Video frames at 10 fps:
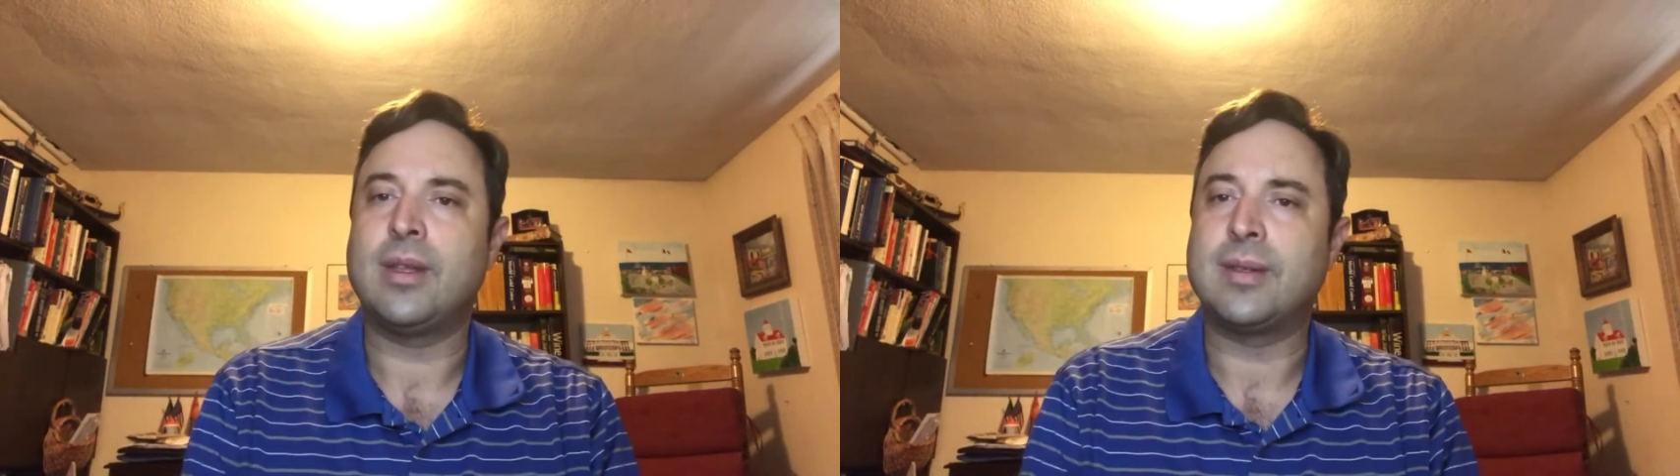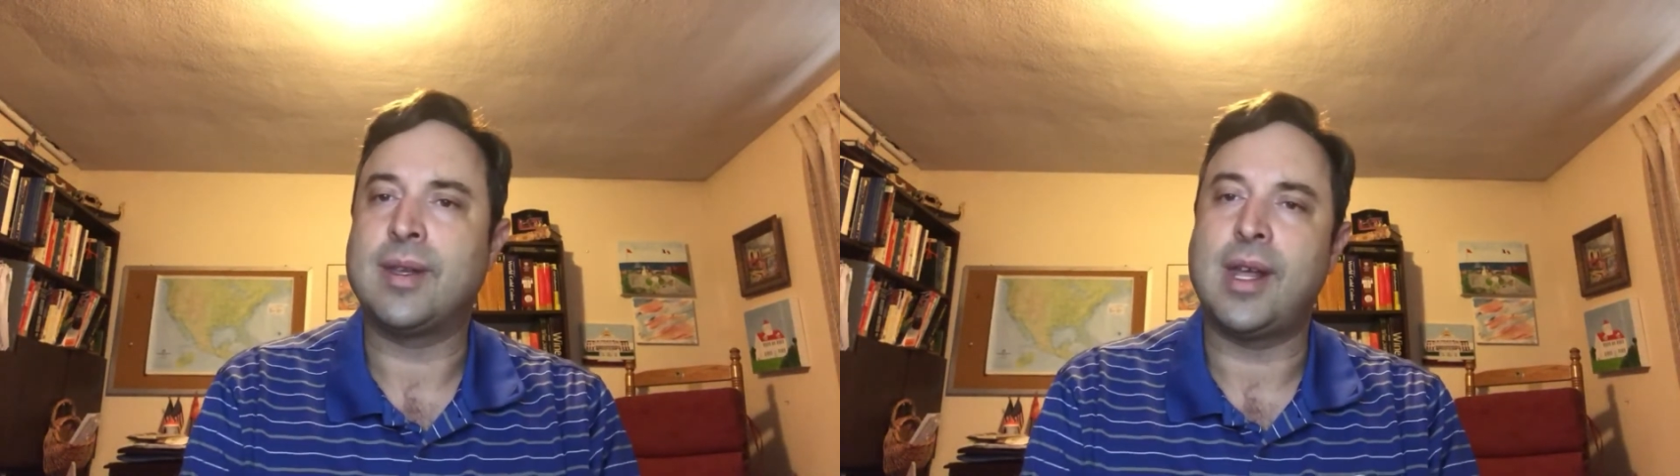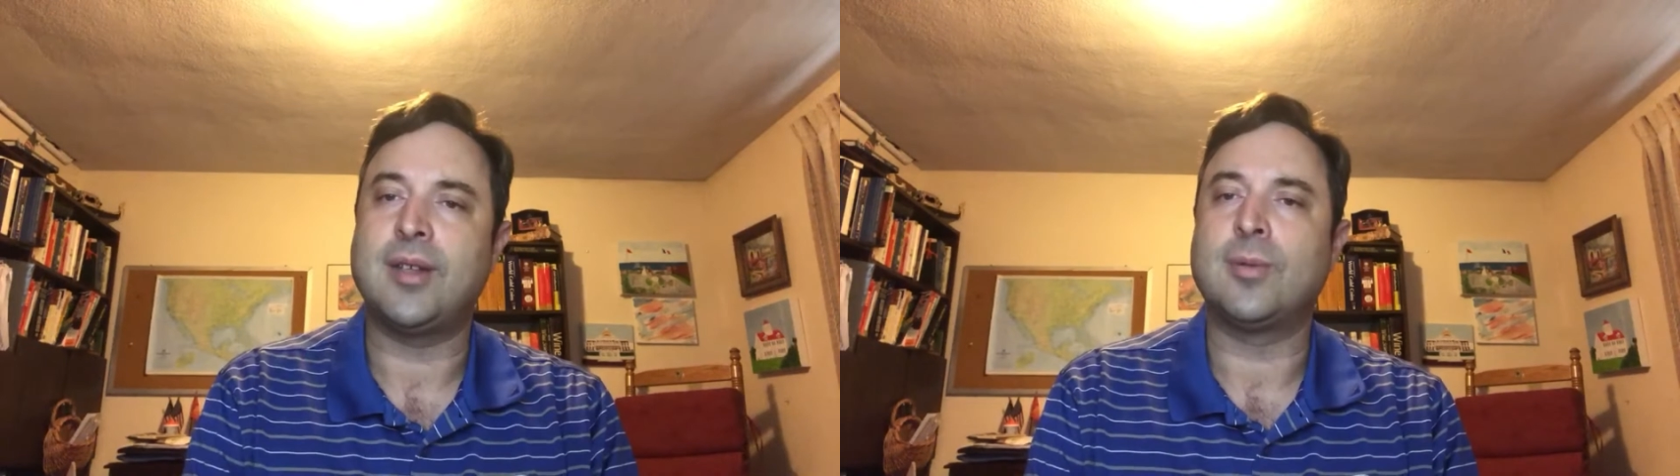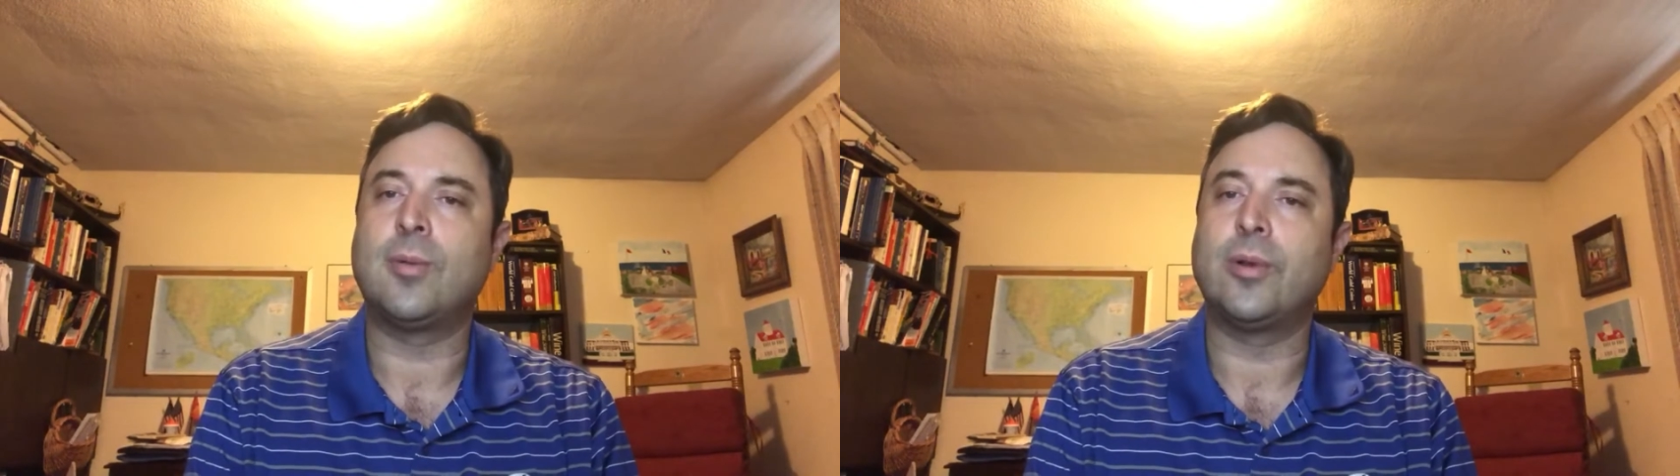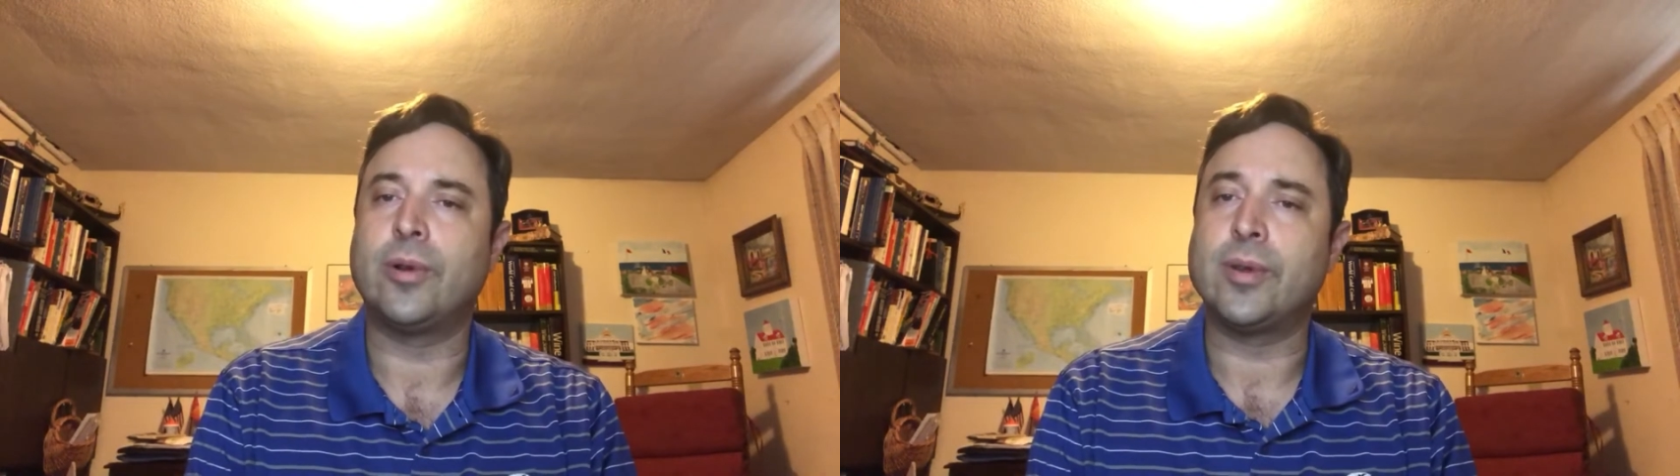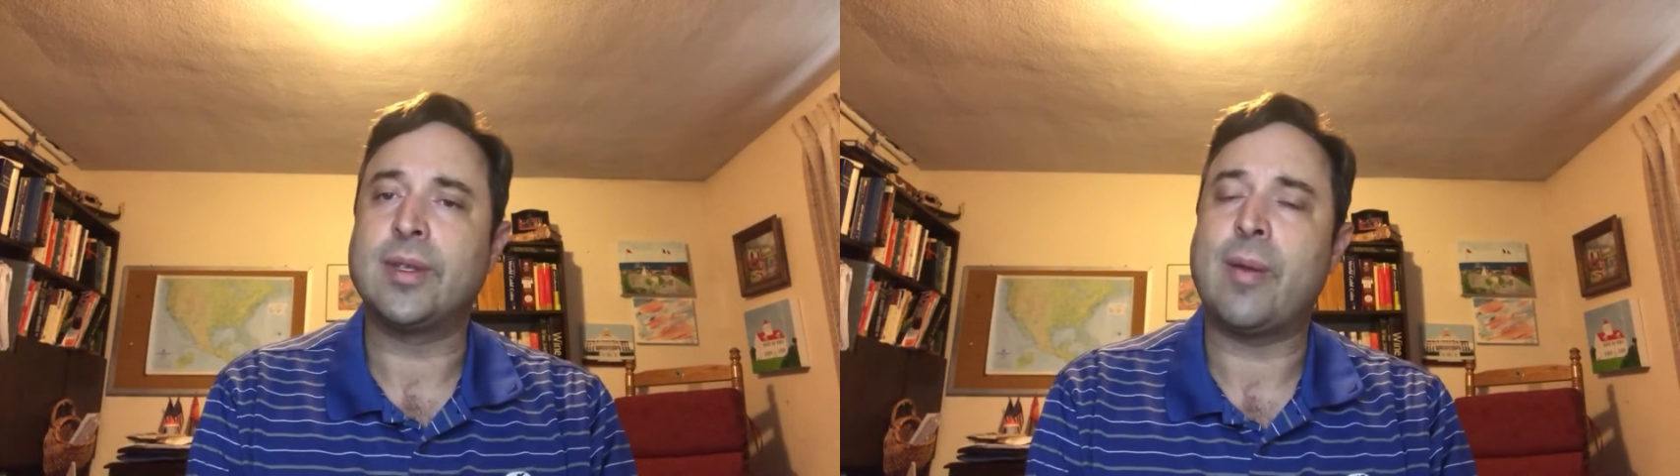today's world.